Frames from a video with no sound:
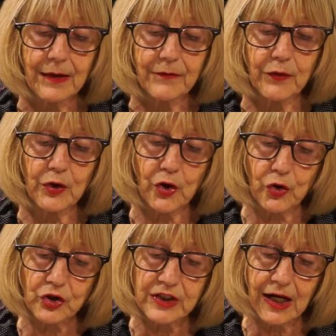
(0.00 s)
For a
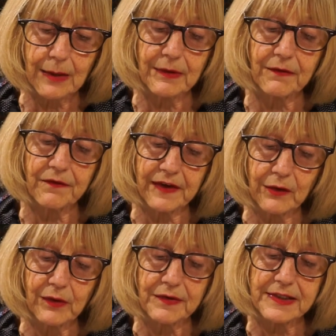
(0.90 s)
long time, the
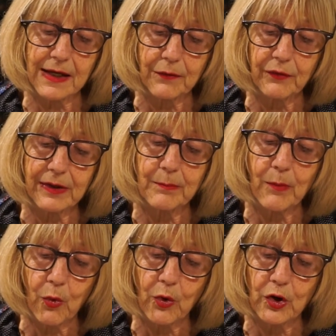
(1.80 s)
fear of suffering
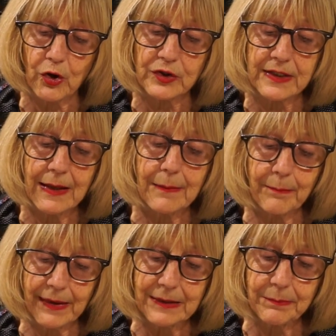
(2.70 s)
more loss
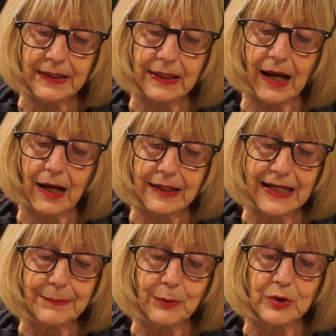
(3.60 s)
made me
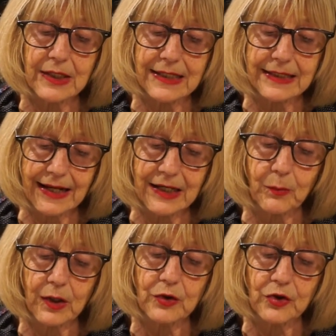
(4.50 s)
unable to let
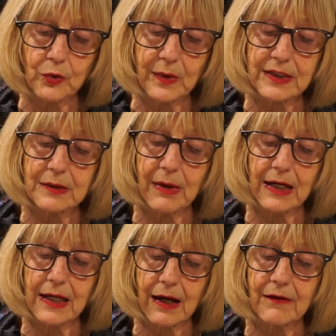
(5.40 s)
anyone new into my
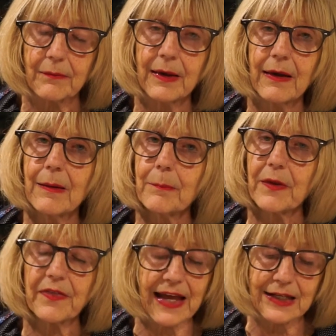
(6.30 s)
life.
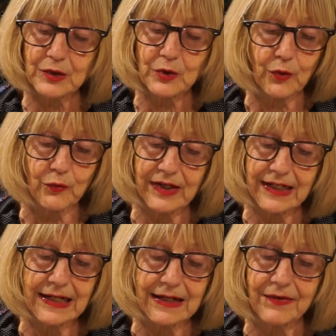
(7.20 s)
But that's not
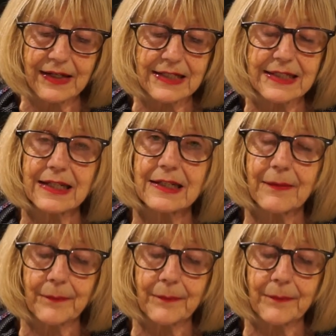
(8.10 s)
really living, is it?